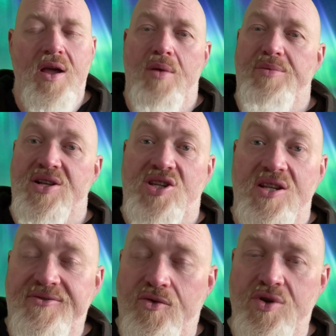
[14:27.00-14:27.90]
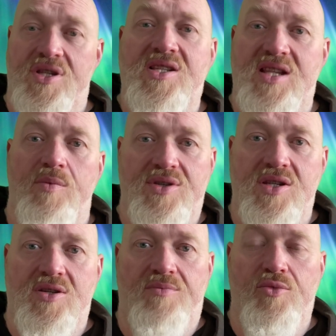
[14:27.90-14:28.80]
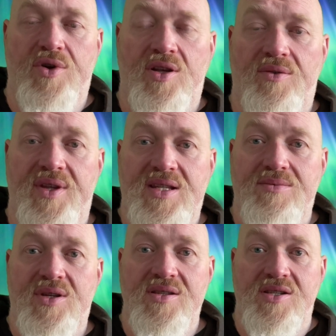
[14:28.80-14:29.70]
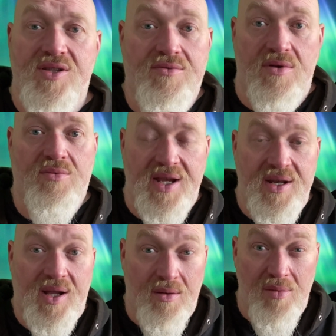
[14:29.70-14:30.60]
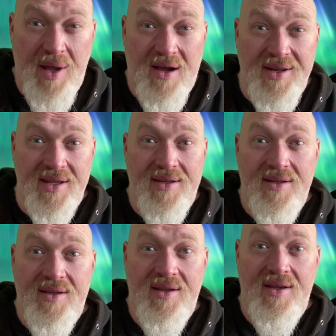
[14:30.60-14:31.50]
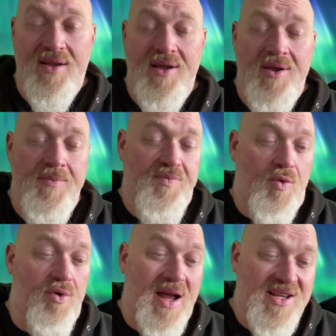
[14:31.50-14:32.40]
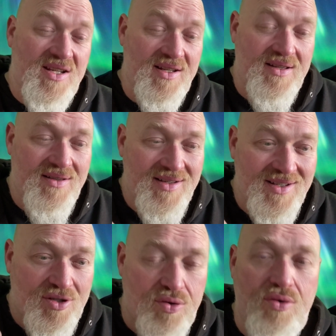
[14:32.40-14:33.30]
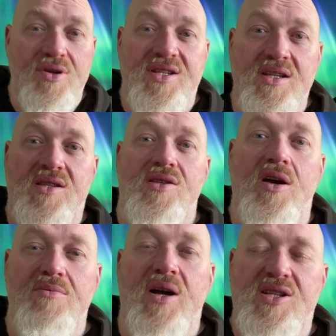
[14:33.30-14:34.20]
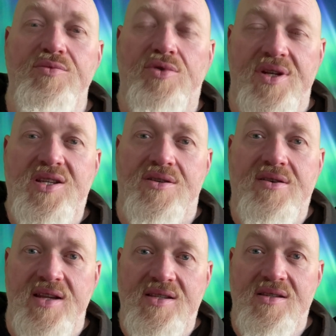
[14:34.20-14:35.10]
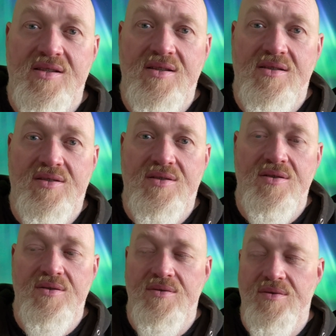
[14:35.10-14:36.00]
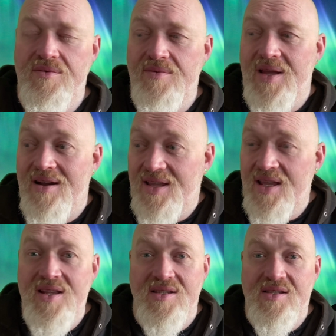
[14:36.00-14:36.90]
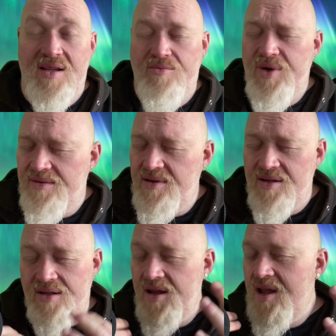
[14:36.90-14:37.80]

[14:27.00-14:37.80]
But just forcing someone to stop walking on their tiptoes is the wrong way to go about it. We're actually causing so much more distress to our kids, and we, you know,